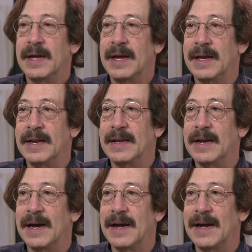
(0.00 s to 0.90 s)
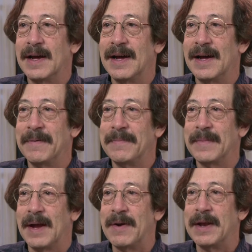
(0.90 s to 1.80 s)
Mm-hmm. And
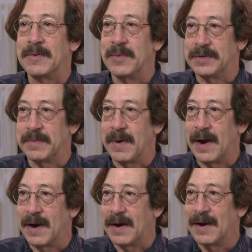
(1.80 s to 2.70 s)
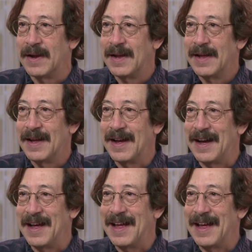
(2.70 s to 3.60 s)
I ran to Marissa Meyer
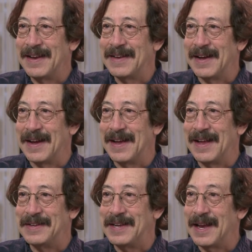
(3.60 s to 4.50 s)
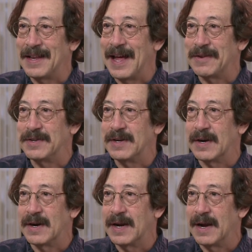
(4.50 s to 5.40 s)
at TED last
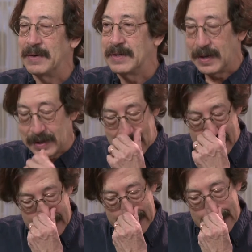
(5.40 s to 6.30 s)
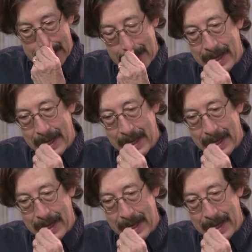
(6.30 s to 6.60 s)
year, and we started talking, and